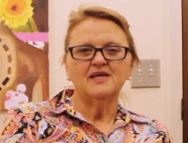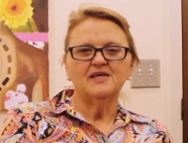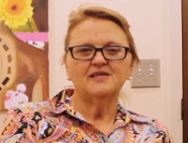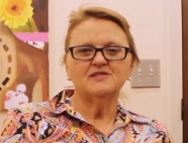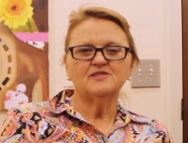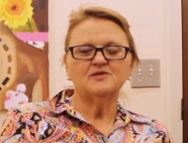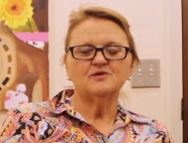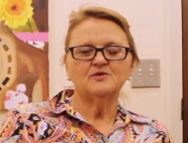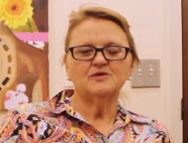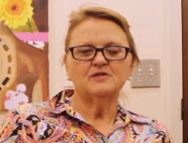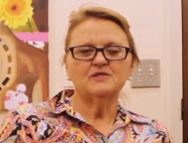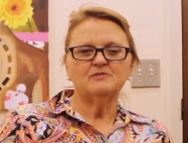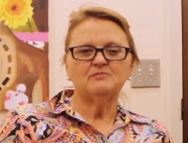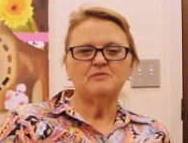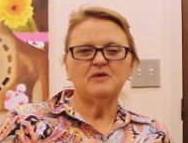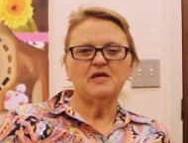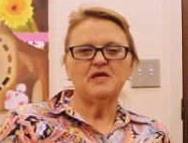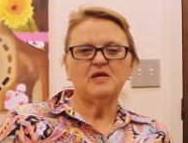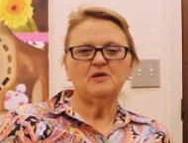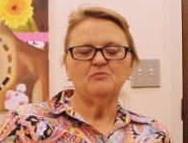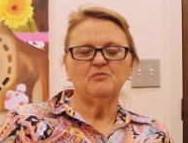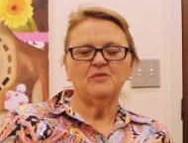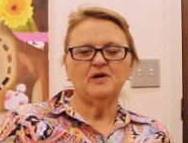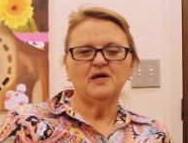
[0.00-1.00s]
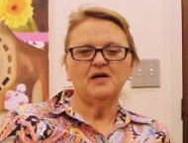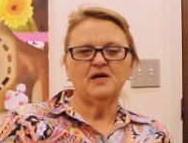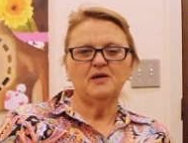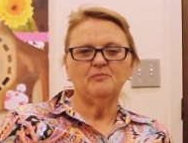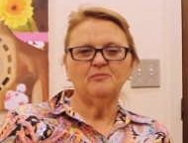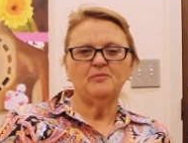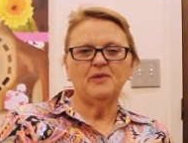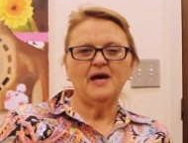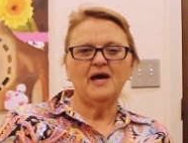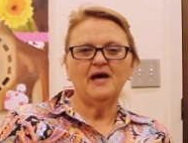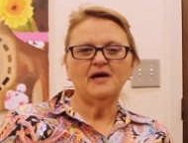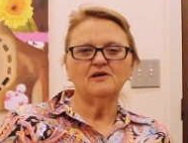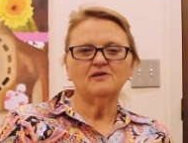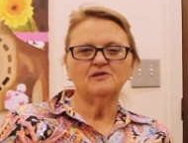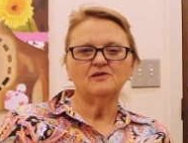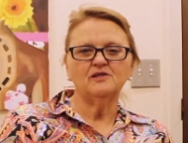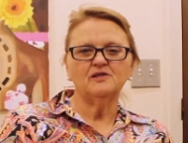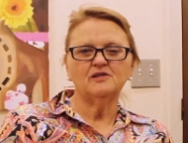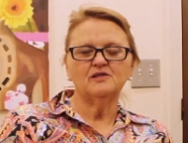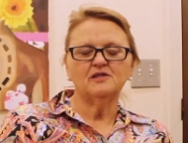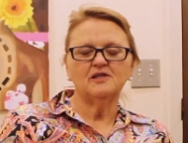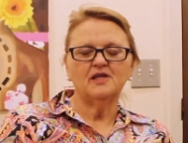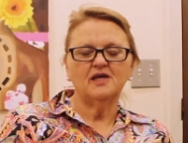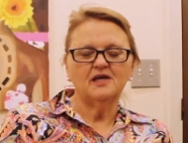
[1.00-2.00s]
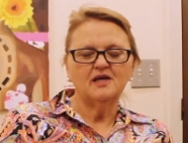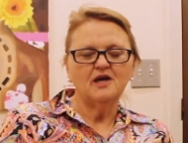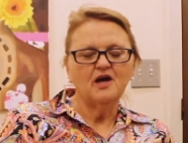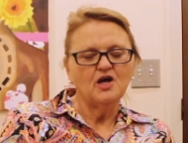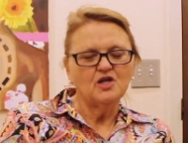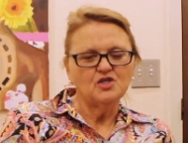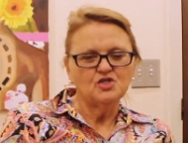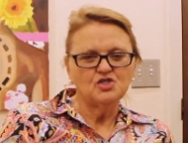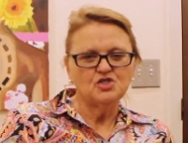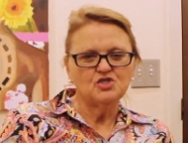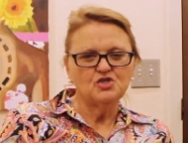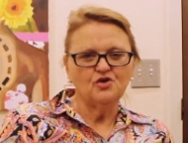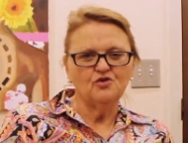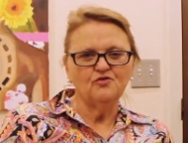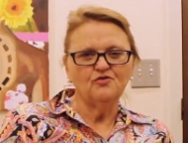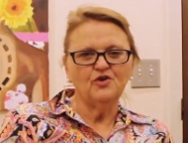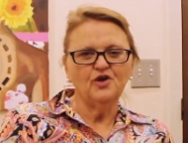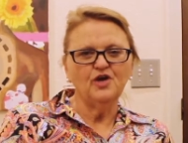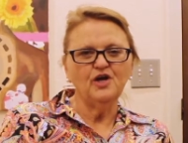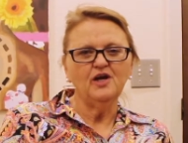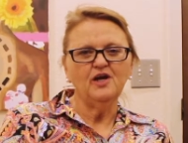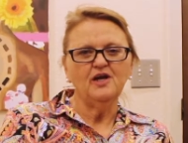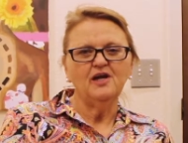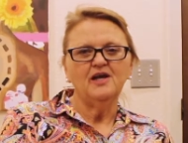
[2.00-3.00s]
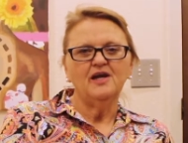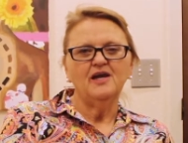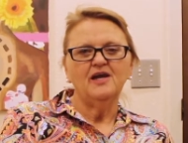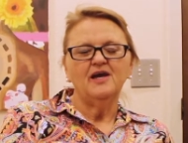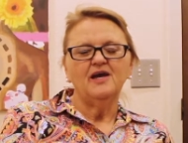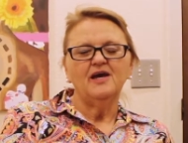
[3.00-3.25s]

and so it was making my back look like hunched over.